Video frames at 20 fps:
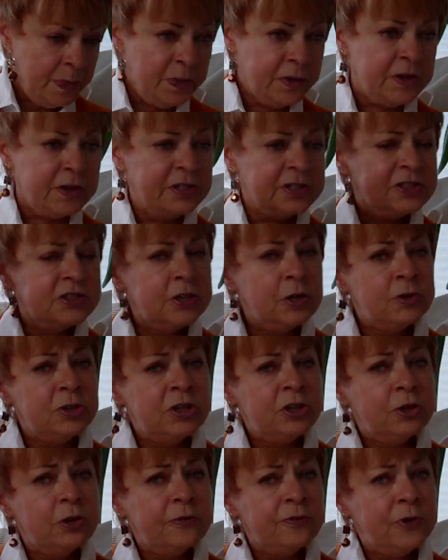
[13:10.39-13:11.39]
There is no
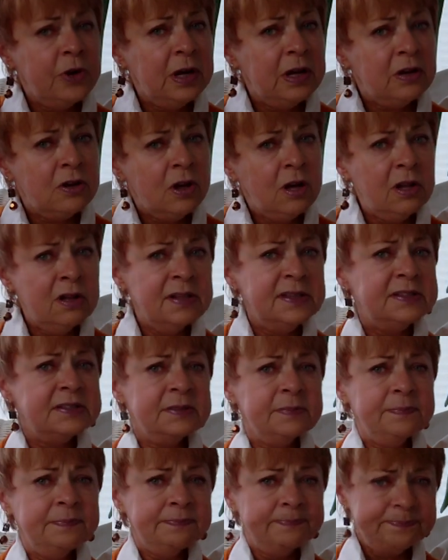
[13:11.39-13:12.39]
cure for
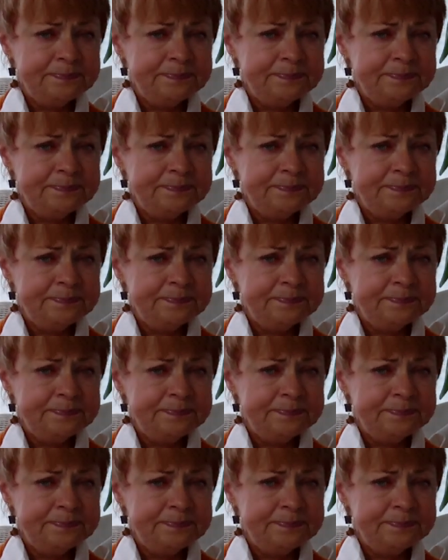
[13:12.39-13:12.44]
alcoholism.